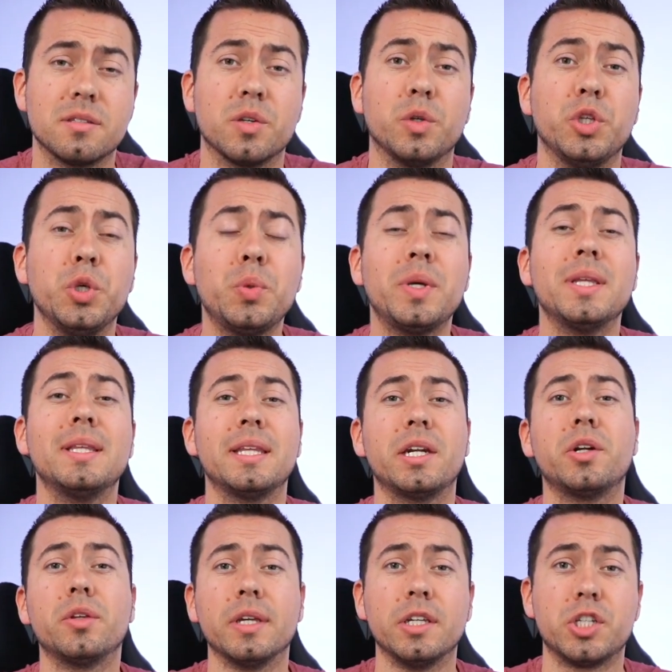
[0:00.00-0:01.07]
So you can
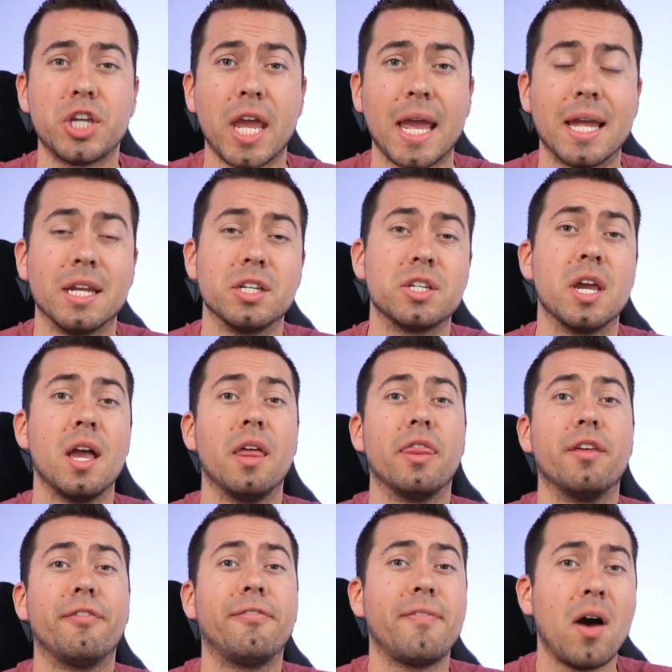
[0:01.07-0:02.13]
literally change
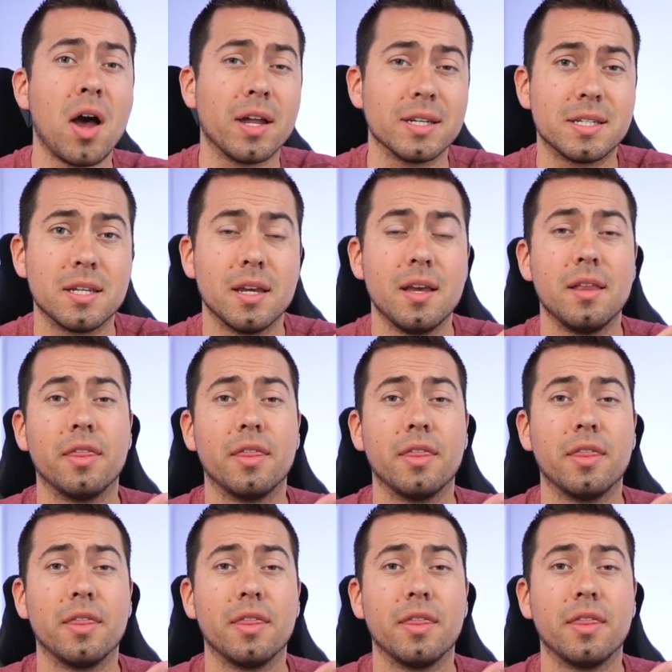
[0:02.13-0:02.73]
the font,